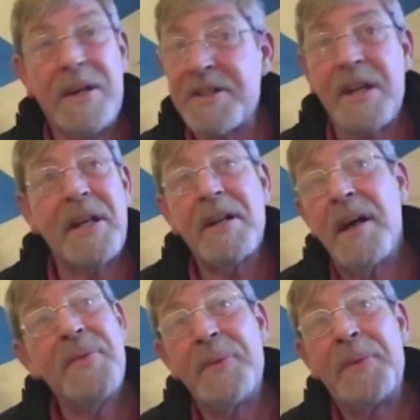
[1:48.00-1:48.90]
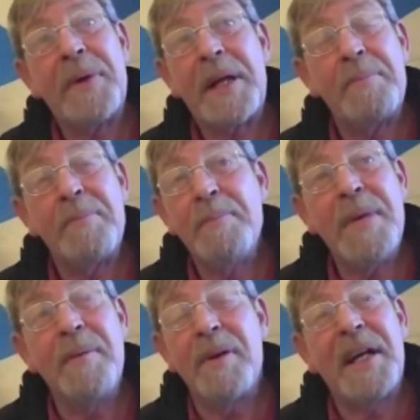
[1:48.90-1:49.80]
Because they're not going to
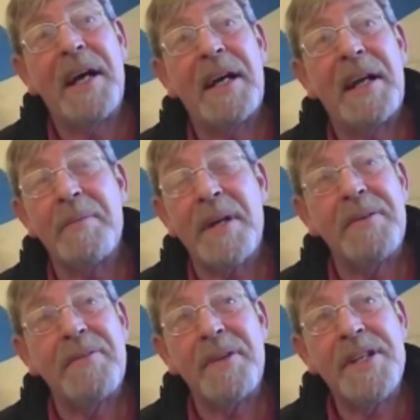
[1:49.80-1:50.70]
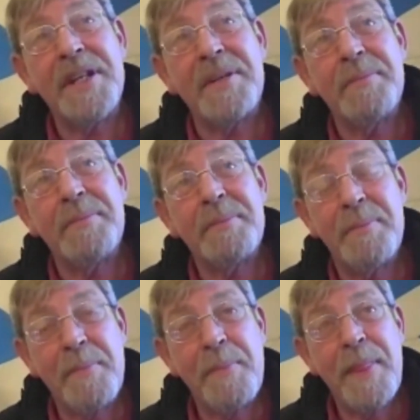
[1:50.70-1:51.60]
be able to get a grip of inflation
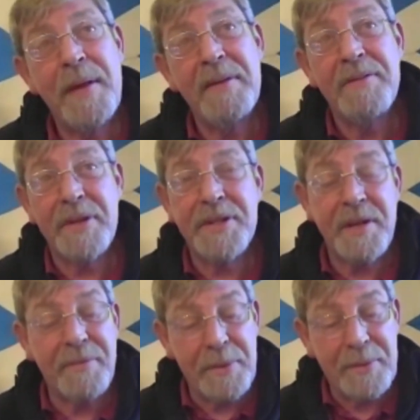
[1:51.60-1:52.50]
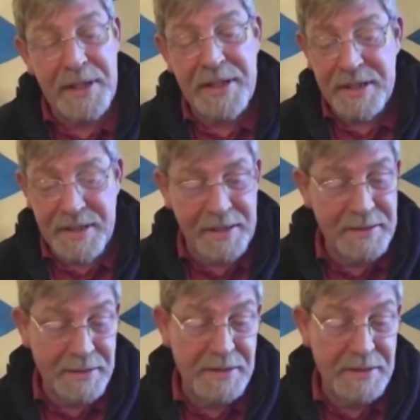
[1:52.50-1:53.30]
for several reasons.